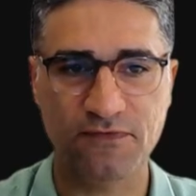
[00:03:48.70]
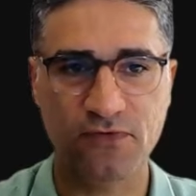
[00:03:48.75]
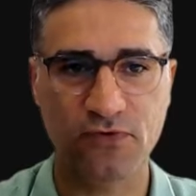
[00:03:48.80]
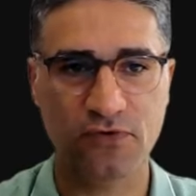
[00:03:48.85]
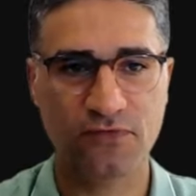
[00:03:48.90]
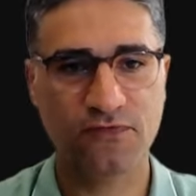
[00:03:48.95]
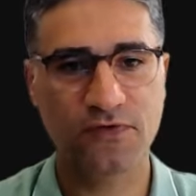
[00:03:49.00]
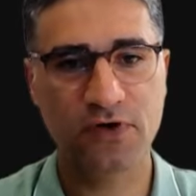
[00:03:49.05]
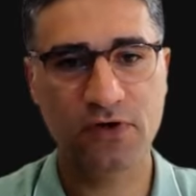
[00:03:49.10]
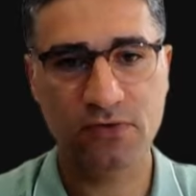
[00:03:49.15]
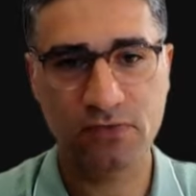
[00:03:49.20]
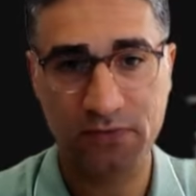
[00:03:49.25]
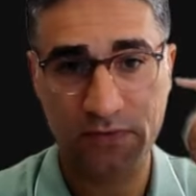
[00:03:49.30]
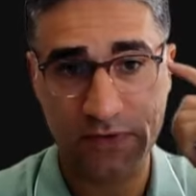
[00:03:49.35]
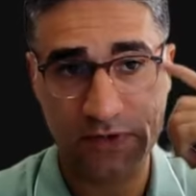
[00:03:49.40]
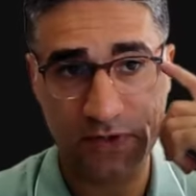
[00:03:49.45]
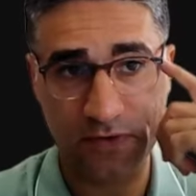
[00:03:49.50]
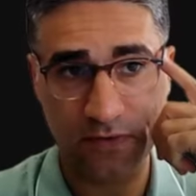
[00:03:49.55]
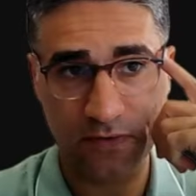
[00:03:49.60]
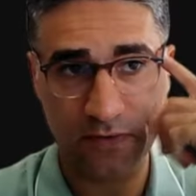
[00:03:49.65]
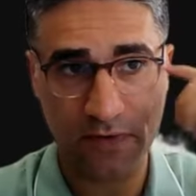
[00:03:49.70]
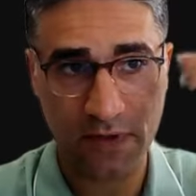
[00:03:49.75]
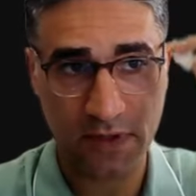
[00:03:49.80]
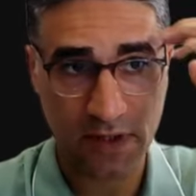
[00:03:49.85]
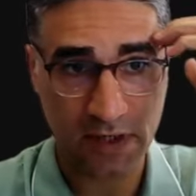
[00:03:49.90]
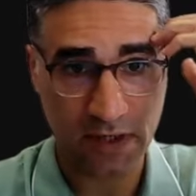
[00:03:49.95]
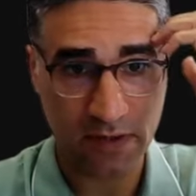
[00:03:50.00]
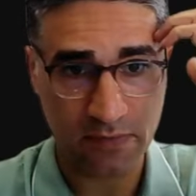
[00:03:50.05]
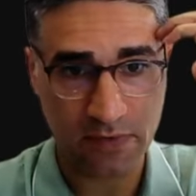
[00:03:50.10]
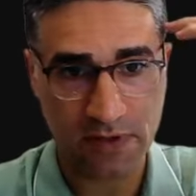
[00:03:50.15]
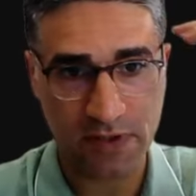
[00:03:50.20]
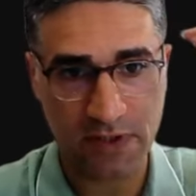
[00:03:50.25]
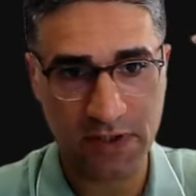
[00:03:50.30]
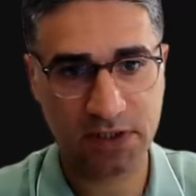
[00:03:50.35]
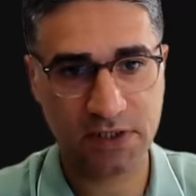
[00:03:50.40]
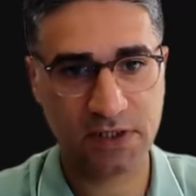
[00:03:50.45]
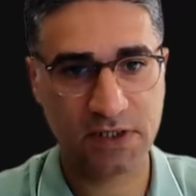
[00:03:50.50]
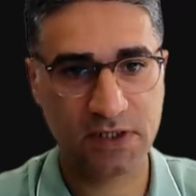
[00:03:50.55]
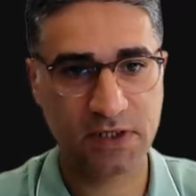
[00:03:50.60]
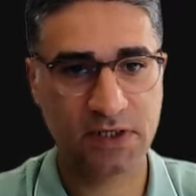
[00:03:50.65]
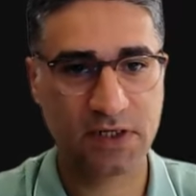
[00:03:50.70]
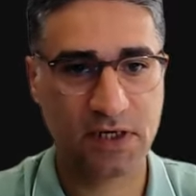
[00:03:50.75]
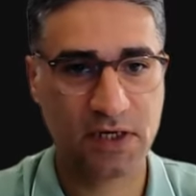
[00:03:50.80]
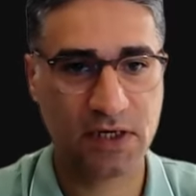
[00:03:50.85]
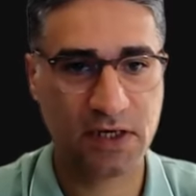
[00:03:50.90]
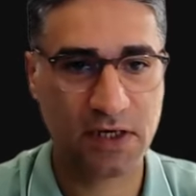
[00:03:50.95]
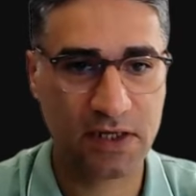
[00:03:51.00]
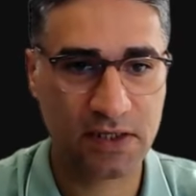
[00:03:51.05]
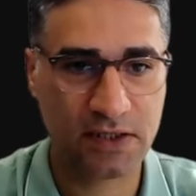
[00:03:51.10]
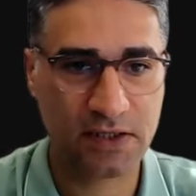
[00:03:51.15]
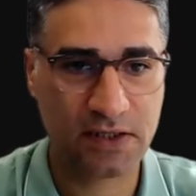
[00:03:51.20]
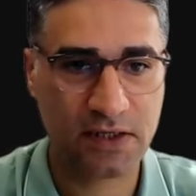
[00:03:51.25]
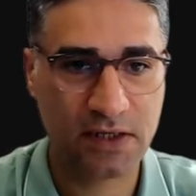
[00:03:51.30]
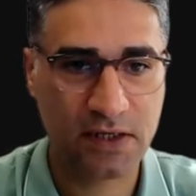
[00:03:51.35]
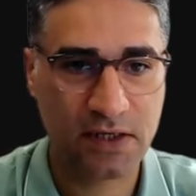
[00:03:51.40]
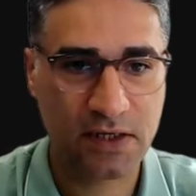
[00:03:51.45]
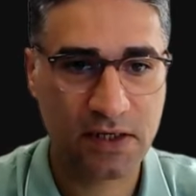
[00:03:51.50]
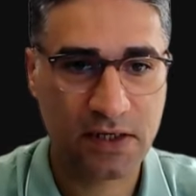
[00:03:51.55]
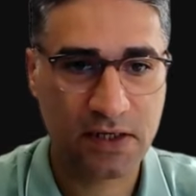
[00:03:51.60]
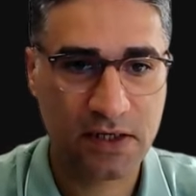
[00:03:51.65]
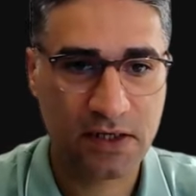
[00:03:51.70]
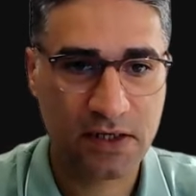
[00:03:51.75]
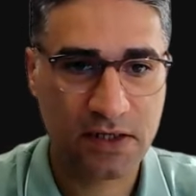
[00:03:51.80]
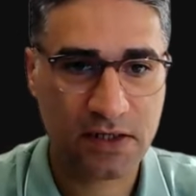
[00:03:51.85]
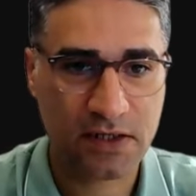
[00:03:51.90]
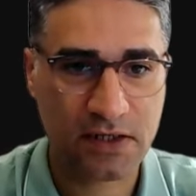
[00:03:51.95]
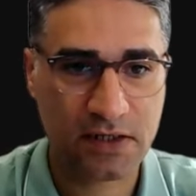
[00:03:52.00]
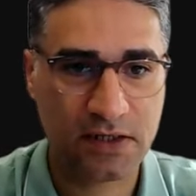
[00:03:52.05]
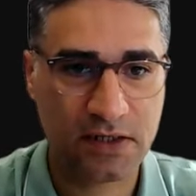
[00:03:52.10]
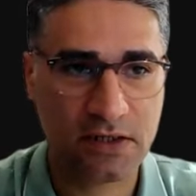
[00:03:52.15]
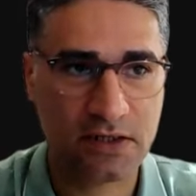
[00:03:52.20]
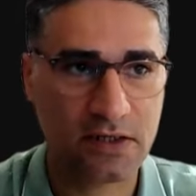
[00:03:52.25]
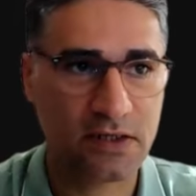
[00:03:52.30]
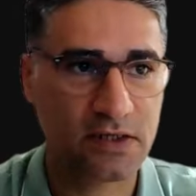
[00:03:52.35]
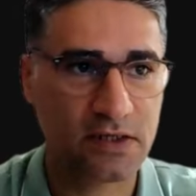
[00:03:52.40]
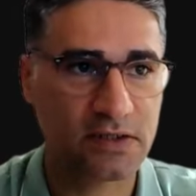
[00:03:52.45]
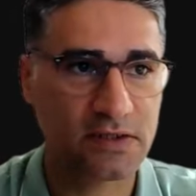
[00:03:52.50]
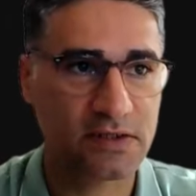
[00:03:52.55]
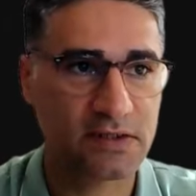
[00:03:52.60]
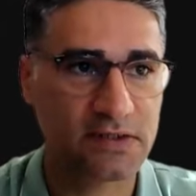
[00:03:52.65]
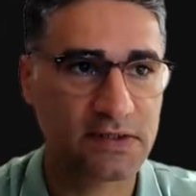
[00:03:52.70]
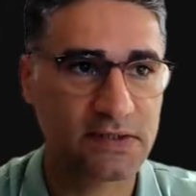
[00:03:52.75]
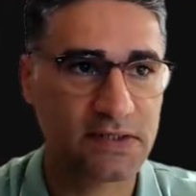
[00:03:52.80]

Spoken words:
the workflow. So I'm clicking and click on